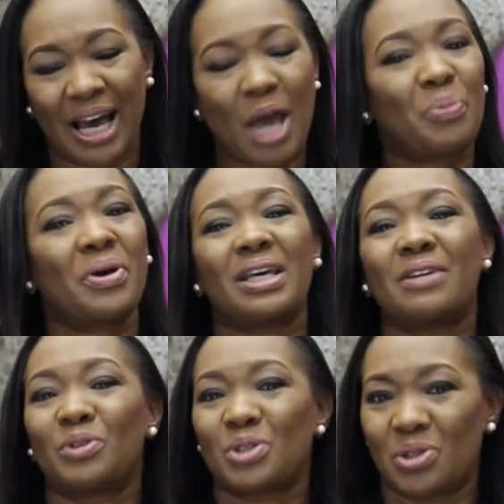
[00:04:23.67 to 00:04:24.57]
I pray
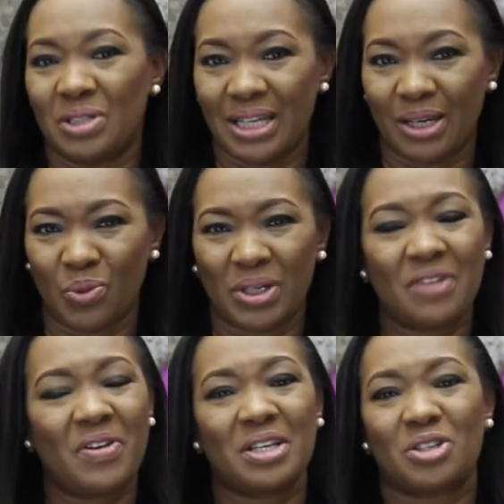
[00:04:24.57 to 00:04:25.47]
even today,
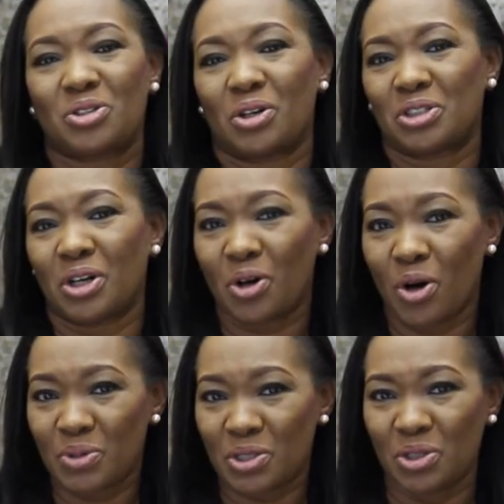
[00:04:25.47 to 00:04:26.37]
whatever instruction
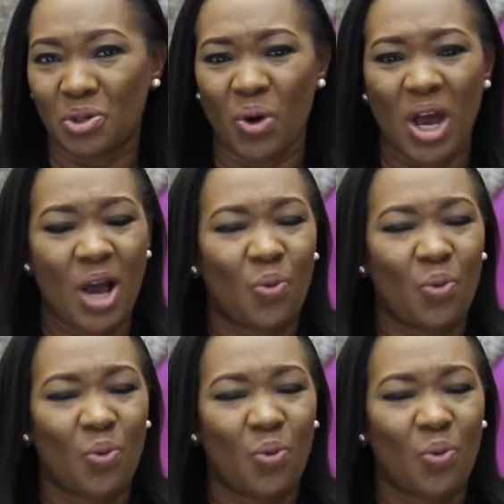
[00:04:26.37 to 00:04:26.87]
comes to you,